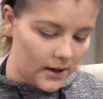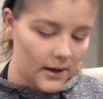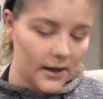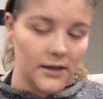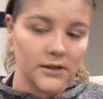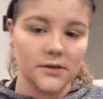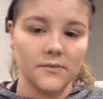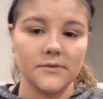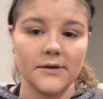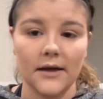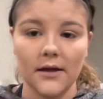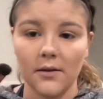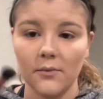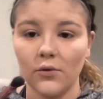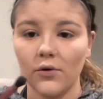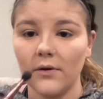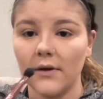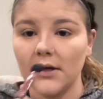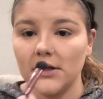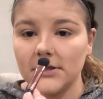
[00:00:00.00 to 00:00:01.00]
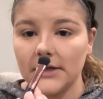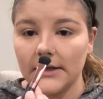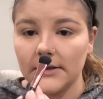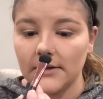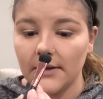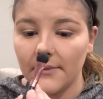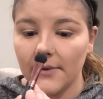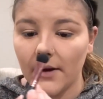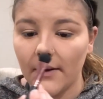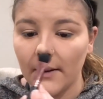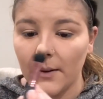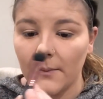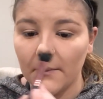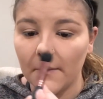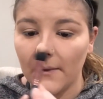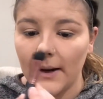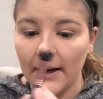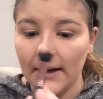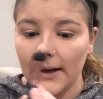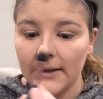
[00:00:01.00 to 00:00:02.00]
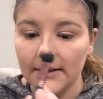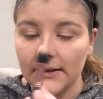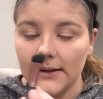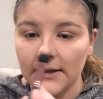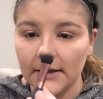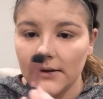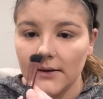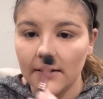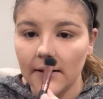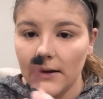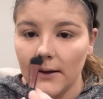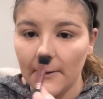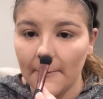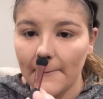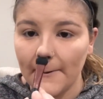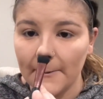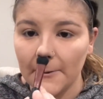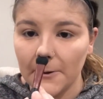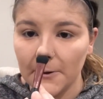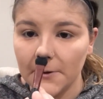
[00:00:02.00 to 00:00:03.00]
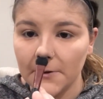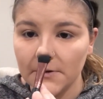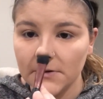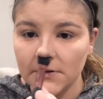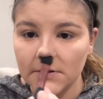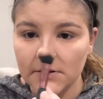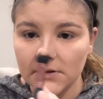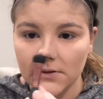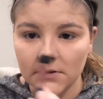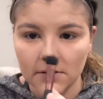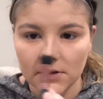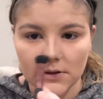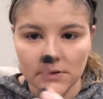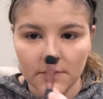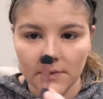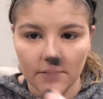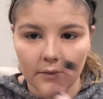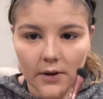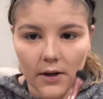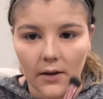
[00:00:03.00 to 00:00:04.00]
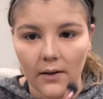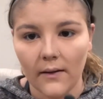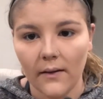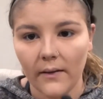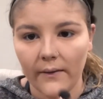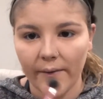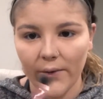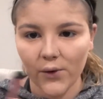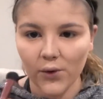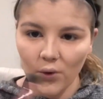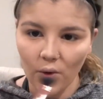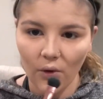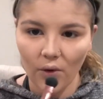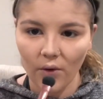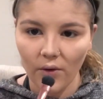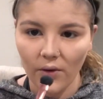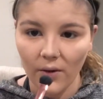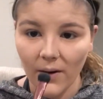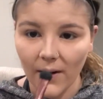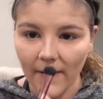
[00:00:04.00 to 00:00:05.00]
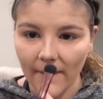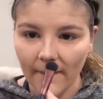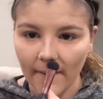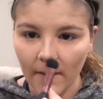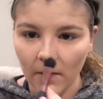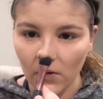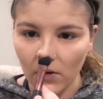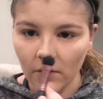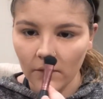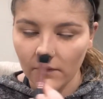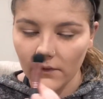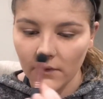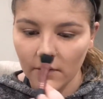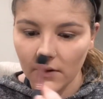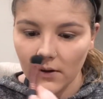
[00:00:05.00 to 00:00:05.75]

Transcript: Okay, so I'm taking more of that shade and I'm going right underneath here in my nose because we want to cut that off.